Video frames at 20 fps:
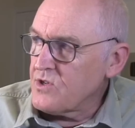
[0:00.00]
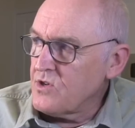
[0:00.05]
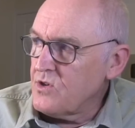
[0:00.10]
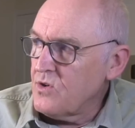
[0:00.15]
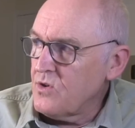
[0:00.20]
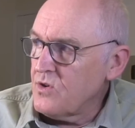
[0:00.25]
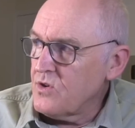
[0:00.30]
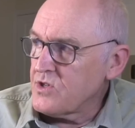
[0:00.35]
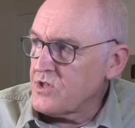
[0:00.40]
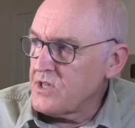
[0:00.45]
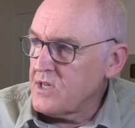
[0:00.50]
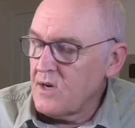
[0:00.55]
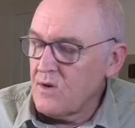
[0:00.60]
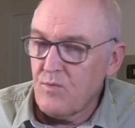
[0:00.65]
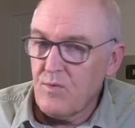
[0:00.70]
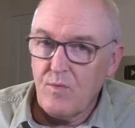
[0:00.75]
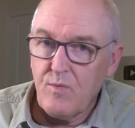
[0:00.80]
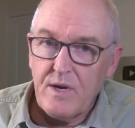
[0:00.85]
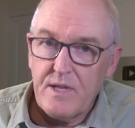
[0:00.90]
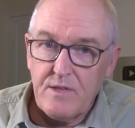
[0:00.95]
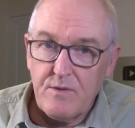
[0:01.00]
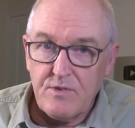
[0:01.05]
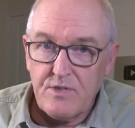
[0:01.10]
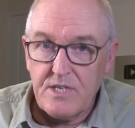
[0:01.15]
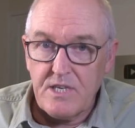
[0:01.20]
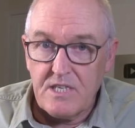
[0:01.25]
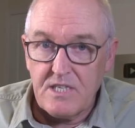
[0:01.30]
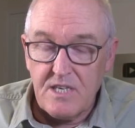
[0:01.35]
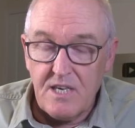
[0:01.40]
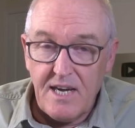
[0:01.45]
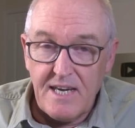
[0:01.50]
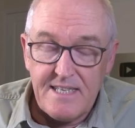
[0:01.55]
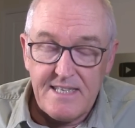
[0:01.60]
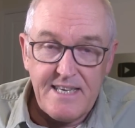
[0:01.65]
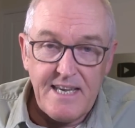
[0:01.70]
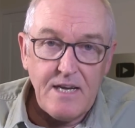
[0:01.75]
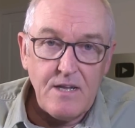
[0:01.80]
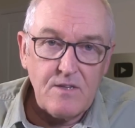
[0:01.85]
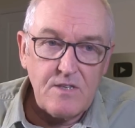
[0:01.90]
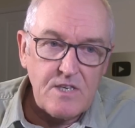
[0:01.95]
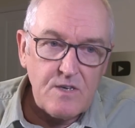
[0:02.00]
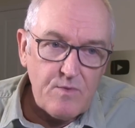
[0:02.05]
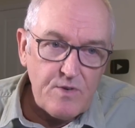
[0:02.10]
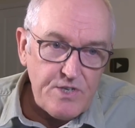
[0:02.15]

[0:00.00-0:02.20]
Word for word: of course, when there was things like Delta,